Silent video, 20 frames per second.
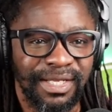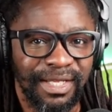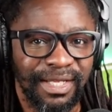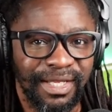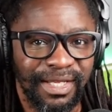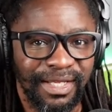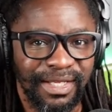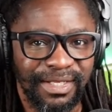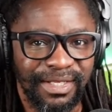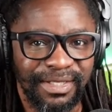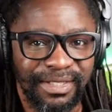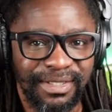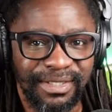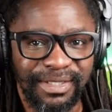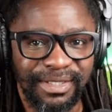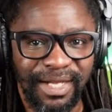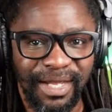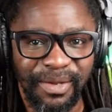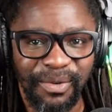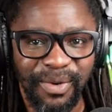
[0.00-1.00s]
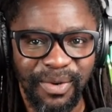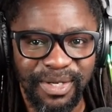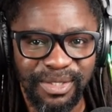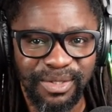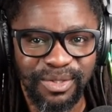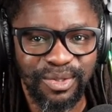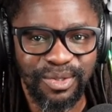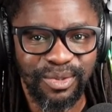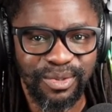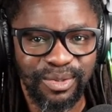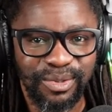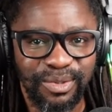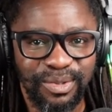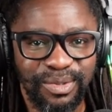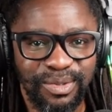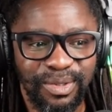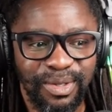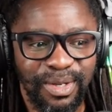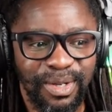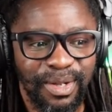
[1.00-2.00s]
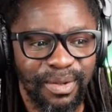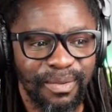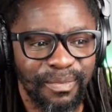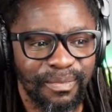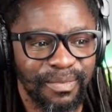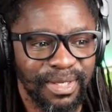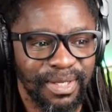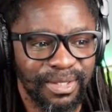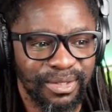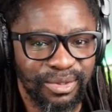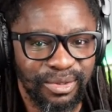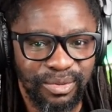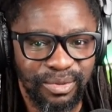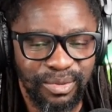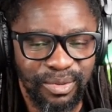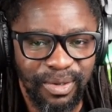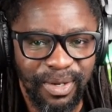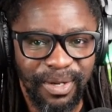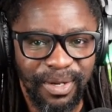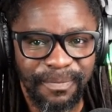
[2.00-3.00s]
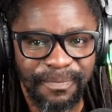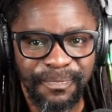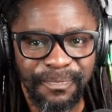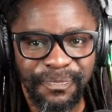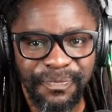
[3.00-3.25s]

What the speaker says: And I want you to make sure